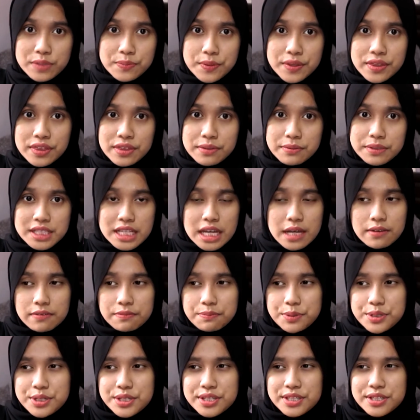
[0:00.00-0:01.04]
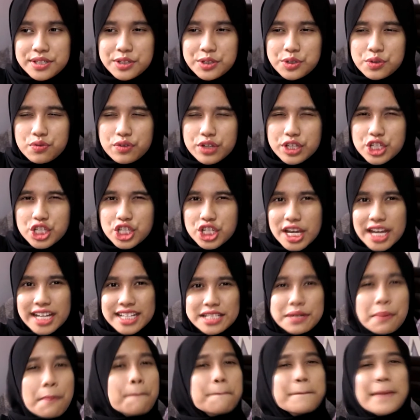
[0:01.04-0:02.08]
been the type of person to
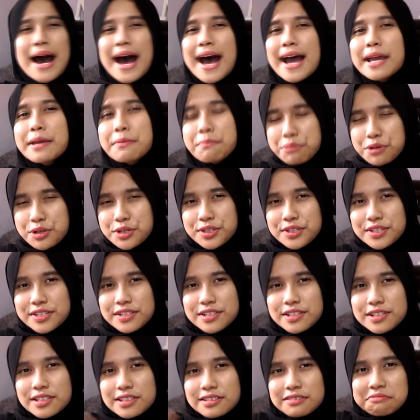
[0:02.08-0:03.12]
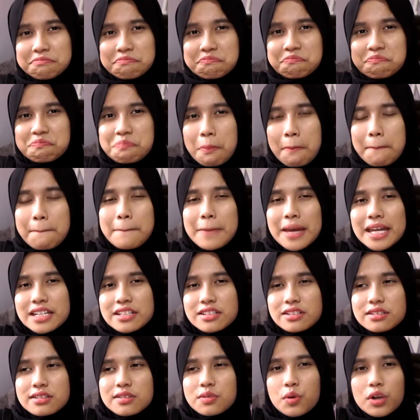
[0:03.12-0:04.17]
reject my personal
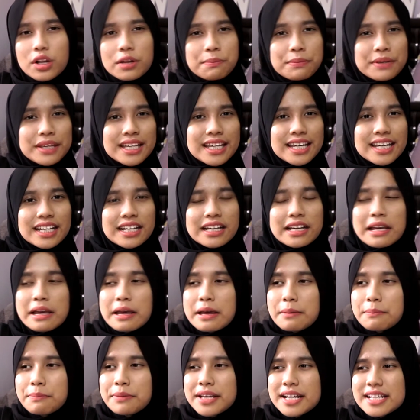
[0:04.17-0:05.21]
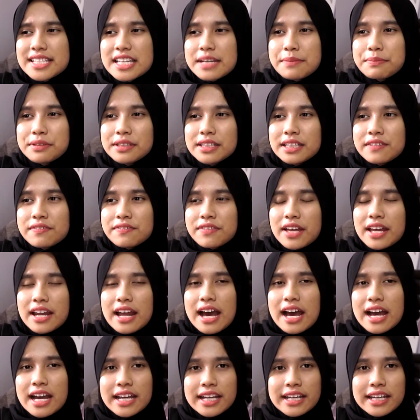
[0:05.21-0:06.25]
mental well-being because I believe that
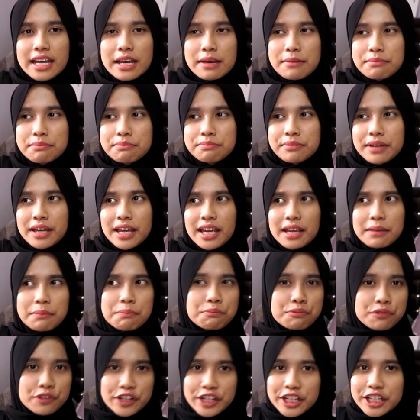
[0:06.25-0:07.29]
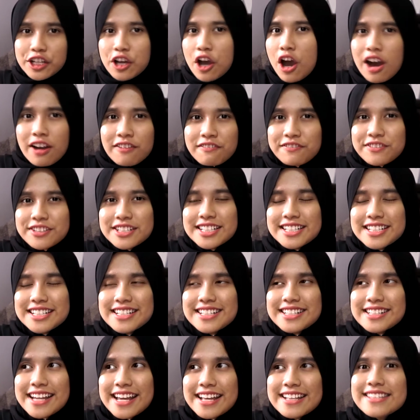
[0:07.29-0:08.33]
I am a pretty
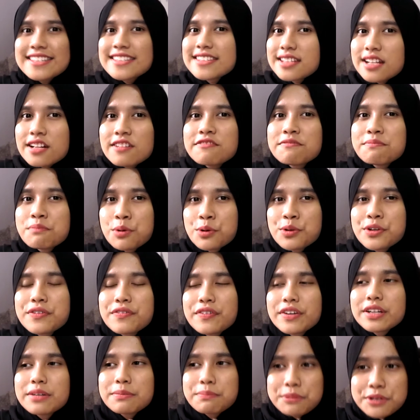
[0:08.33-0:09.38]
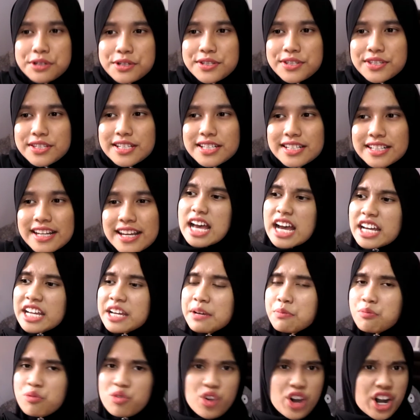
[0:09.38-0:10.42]
confident and self-motivated person. I
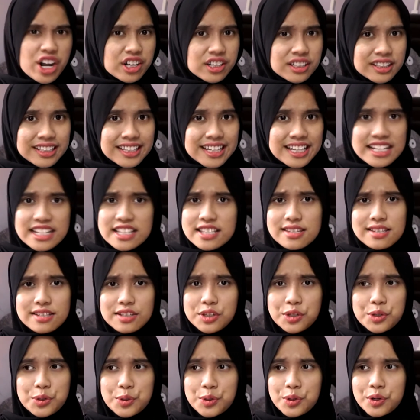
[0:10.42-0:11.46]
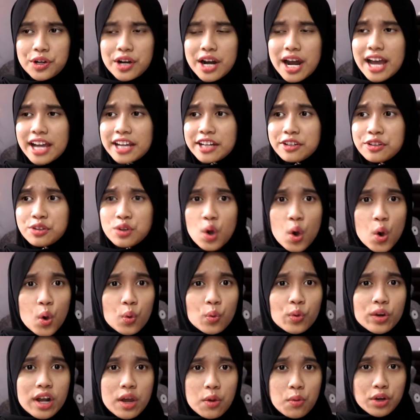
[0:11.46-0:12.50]
am rarely insecure. I know
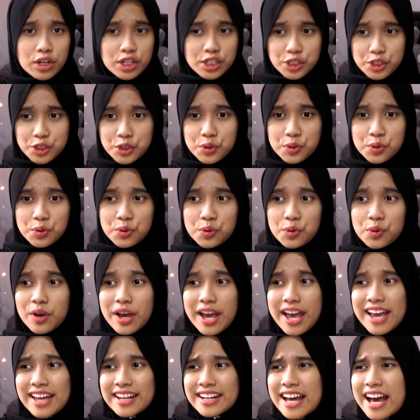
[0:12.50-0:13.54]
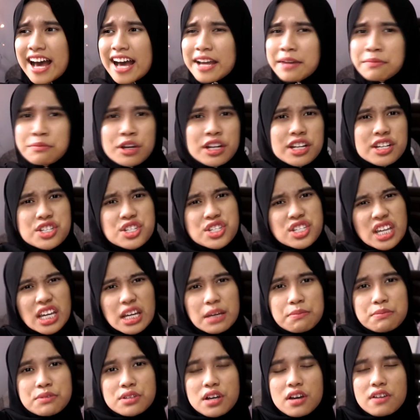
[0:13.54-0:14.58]
what I want to do, and I am not
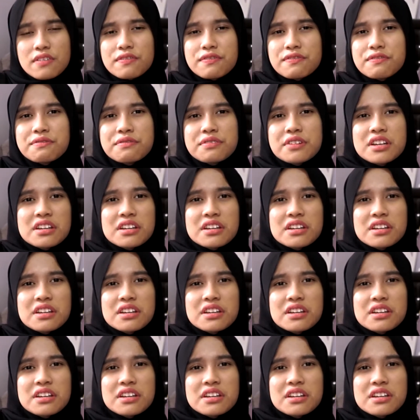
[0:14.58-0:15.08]
ashamed of